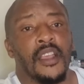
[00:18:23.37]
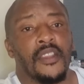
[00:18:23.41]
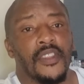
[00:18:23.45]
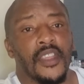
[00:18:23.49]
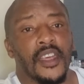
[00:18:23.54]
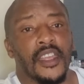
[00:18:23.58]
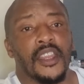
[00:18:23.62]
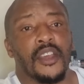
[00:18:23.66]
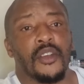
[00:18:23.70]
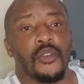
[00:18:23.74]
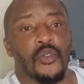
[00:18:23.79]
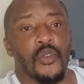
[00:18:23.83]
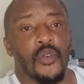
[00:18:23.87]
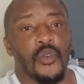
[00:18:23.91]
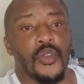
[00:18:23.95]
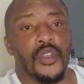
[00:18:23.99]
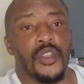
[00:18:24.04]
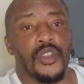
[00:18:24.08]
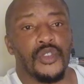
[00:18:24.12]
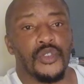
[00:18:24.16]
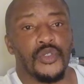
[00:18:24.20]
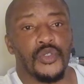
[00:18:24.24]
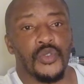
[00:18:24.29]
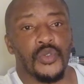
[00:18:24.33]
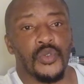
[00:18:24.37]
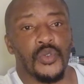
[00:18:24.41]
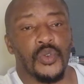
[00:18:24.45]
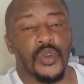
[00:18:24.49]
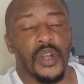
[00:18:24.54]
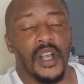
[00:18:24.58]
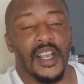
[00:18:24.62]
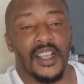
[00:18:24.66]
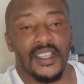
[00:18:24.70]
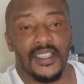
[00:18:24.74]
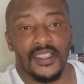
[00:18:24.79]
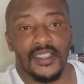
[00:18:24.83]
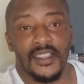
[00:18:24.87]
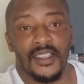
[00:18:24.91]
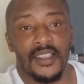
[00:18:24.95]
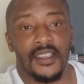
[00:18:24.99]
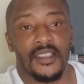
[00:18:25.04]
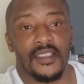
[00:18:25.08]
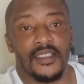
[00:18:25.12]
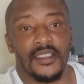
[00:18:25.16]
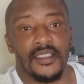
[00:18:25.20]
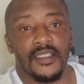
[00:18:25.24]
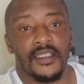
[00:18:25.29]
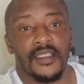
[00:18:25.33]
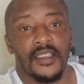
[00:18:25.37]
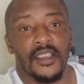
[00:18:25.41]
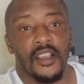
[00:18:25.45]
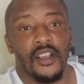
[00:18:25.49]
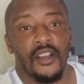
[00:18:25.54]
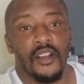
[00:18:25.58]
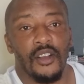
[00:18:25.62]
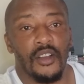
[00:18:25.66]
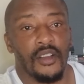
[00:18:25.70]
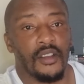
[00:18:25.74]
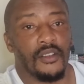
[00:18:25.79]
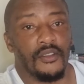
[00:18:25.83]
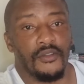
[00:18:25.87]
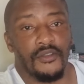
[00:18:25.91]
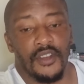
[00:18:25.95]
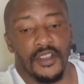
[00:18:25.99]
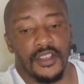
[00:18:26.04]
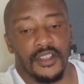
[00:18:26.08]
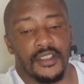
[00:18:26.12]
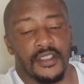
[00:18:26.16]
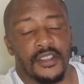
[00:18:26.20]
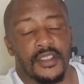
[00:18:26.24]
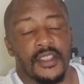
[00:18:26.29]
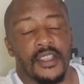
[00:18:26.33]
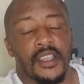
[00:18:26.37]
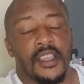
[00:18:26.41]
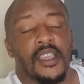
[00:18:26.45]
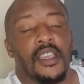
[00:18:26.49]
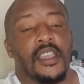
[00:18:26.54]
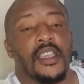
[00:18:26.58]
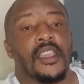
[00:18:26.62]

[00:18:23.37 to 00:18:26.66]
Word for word: that are going to assist all of us